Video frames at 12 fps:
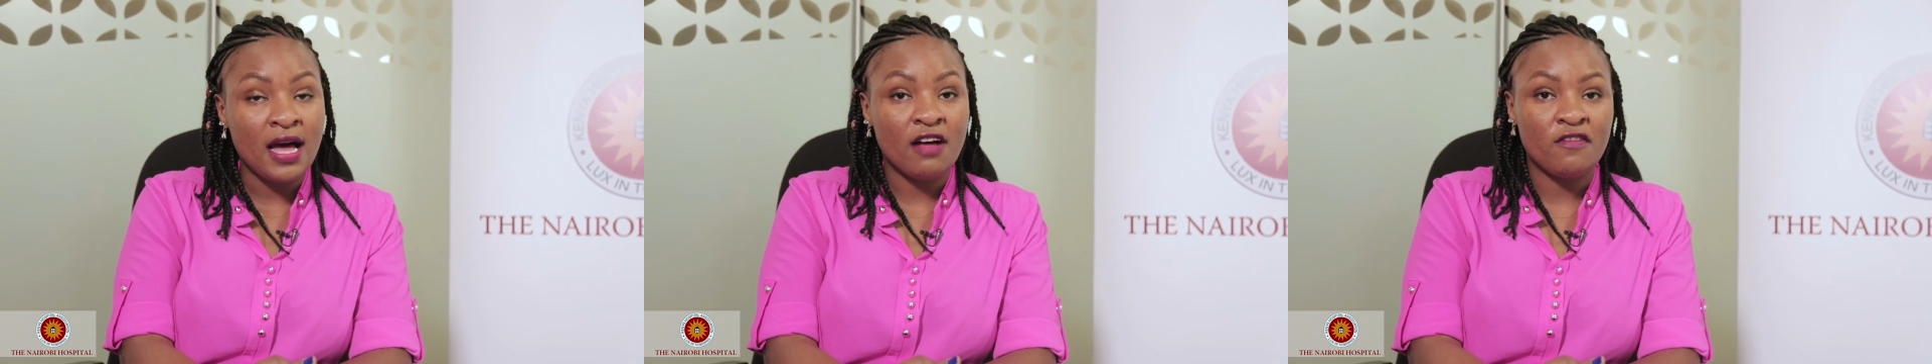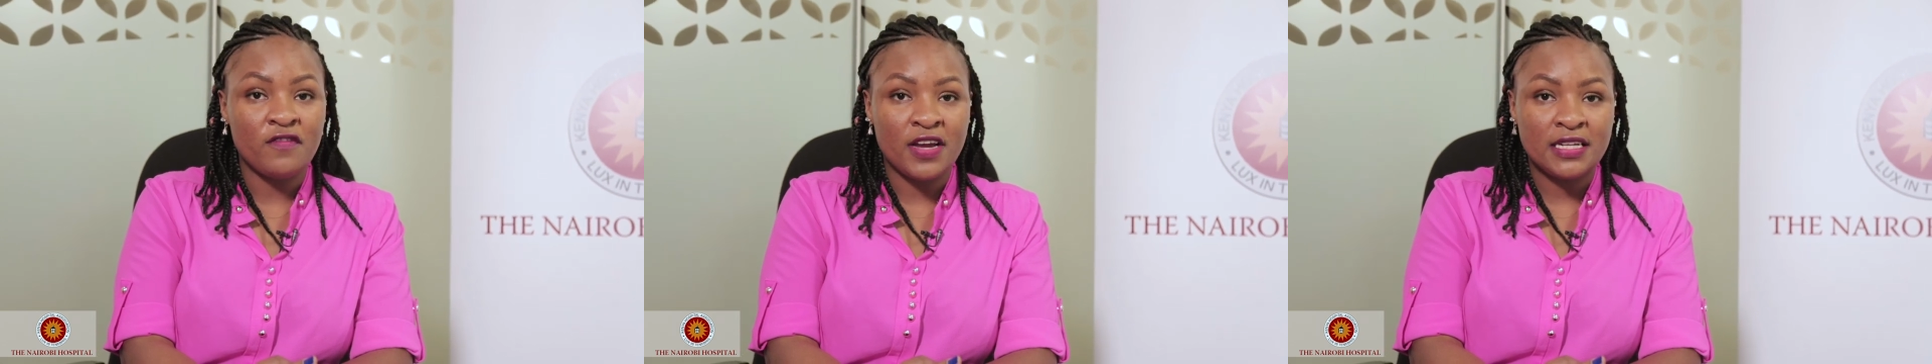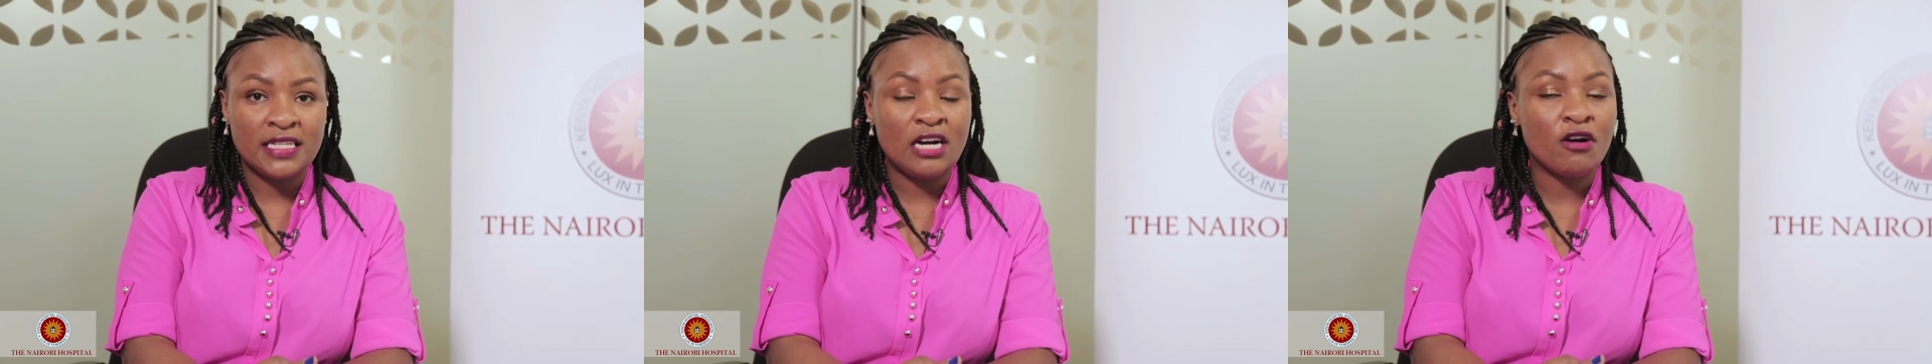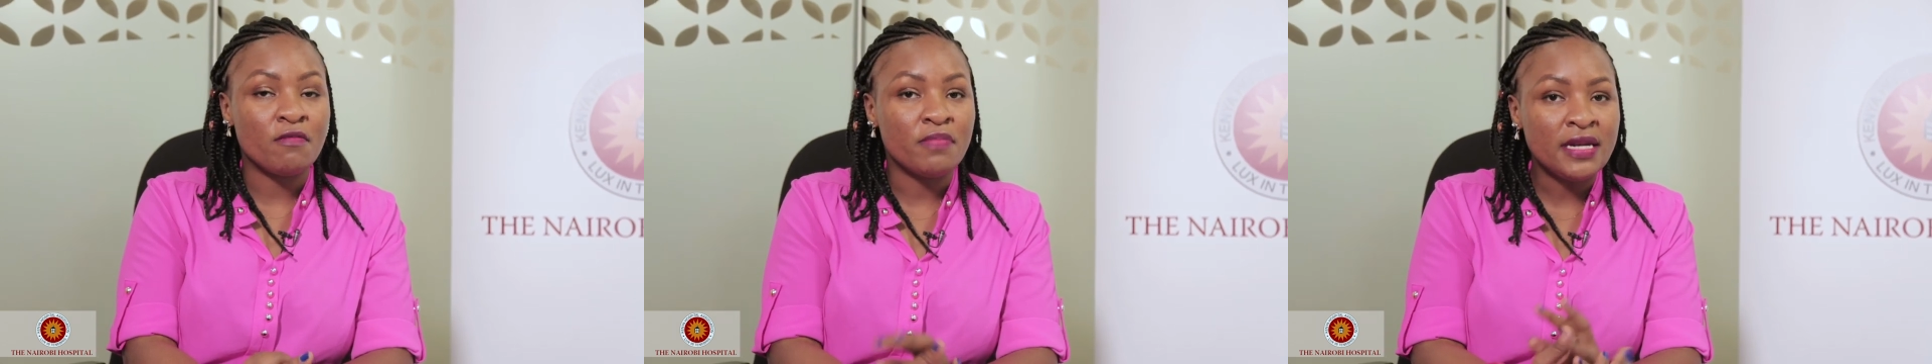affecting
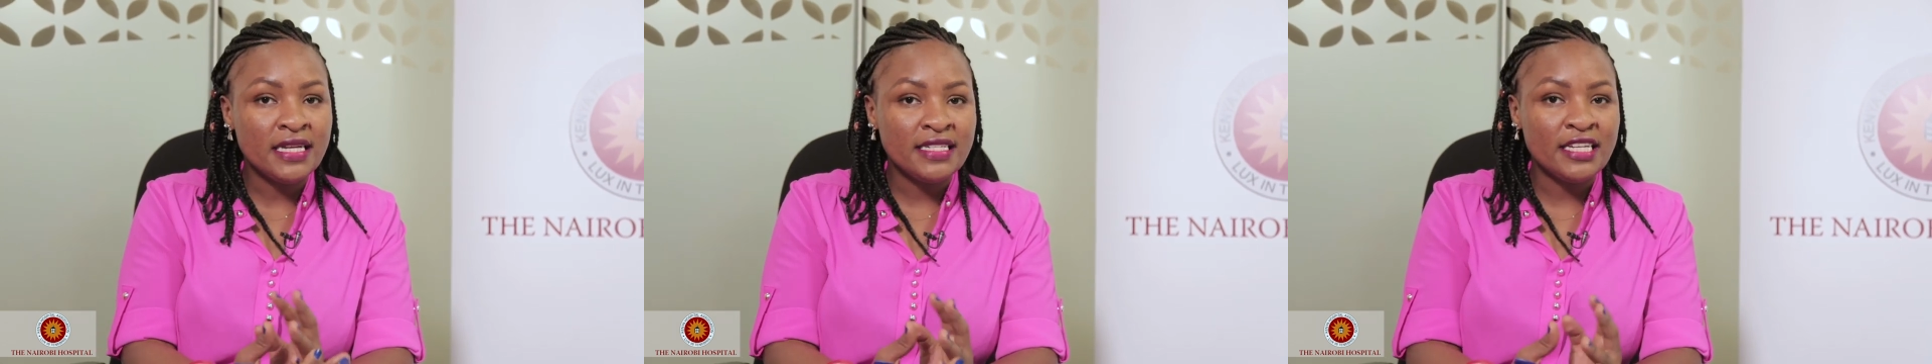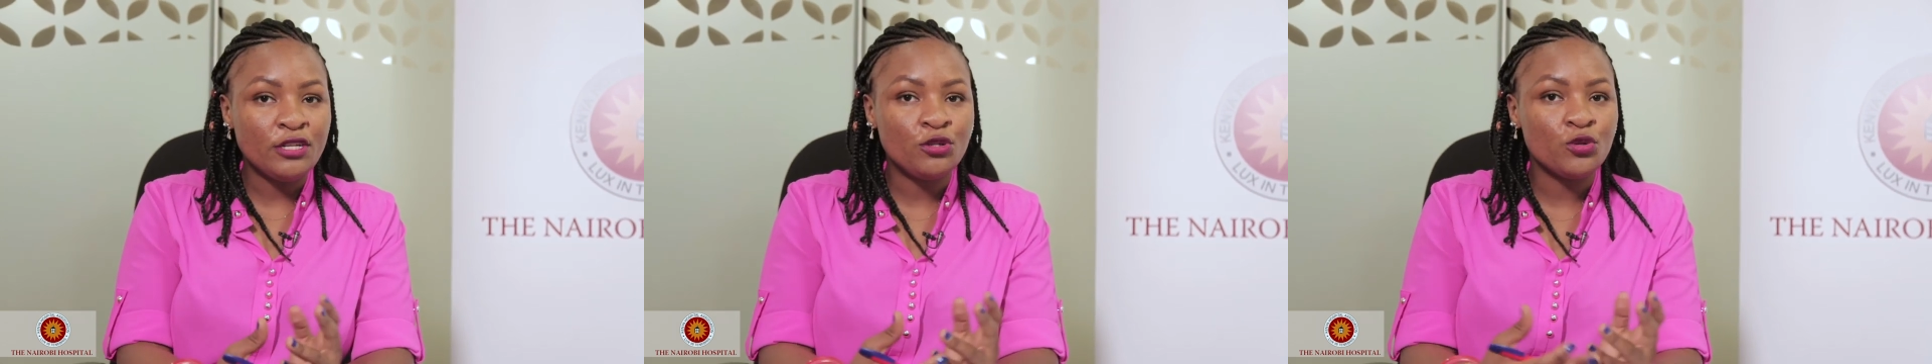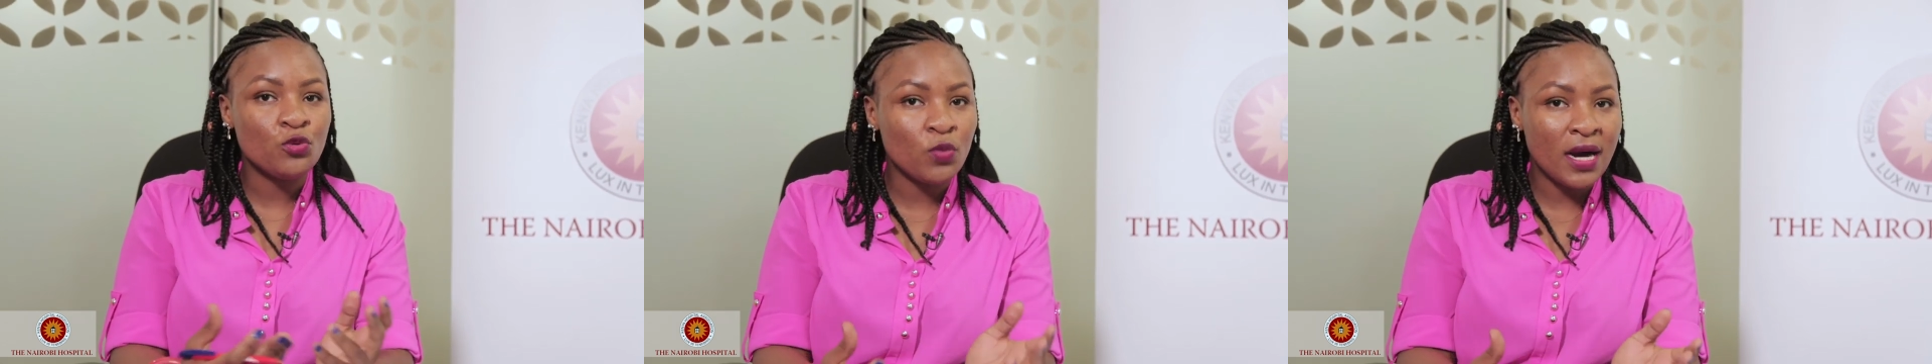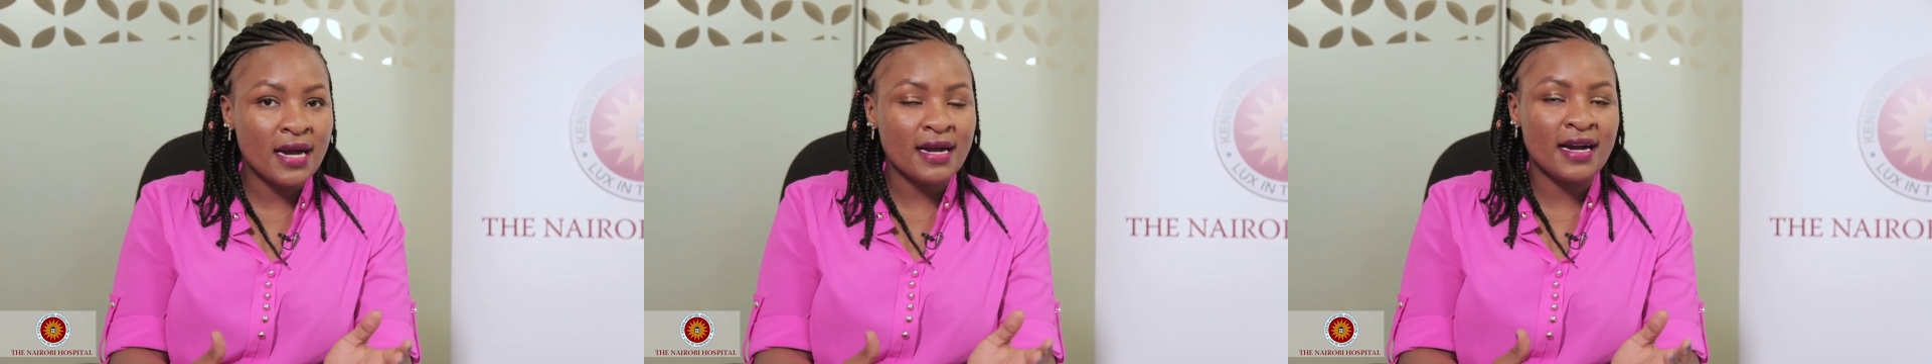our ability to
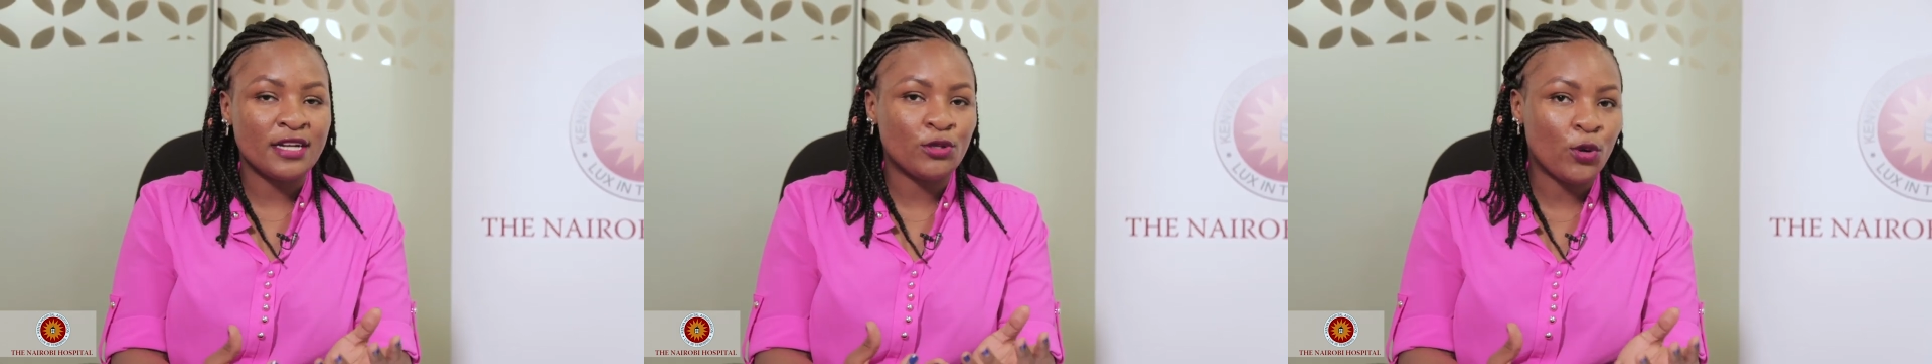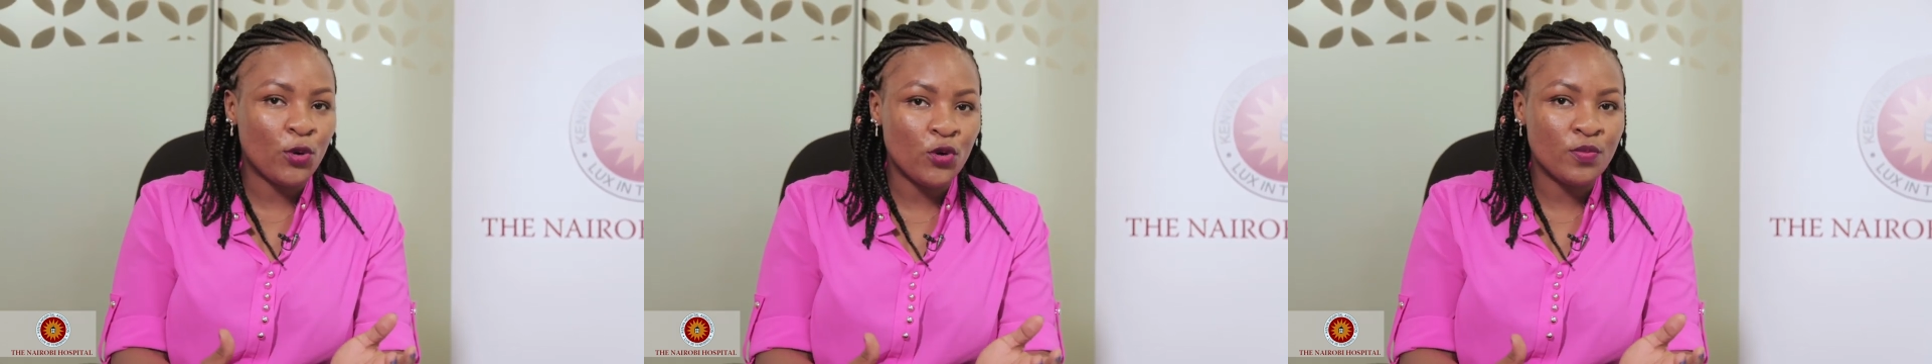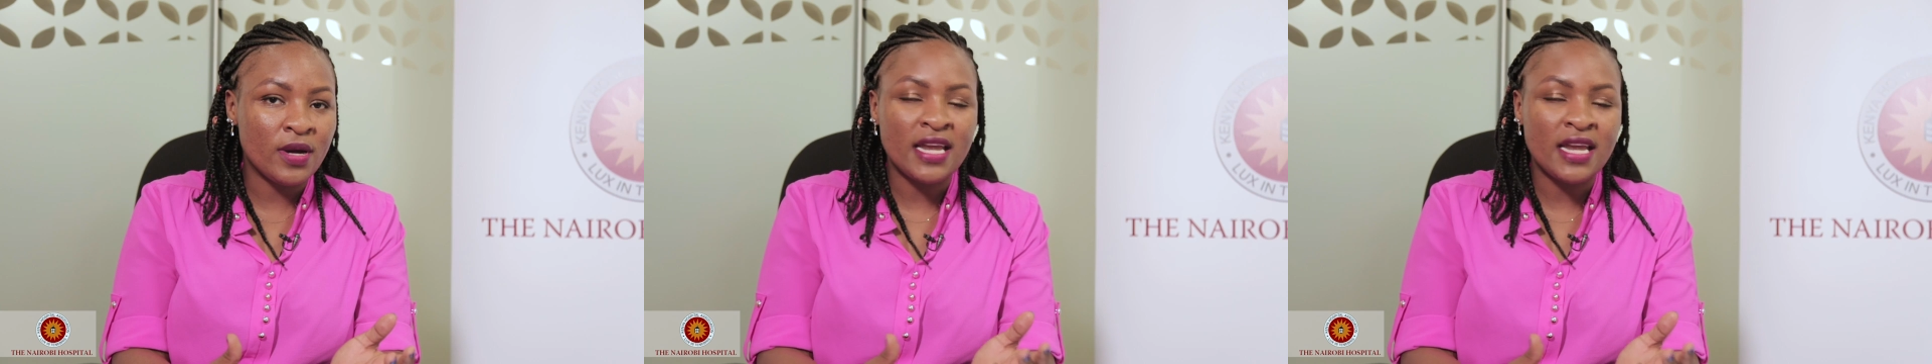work at home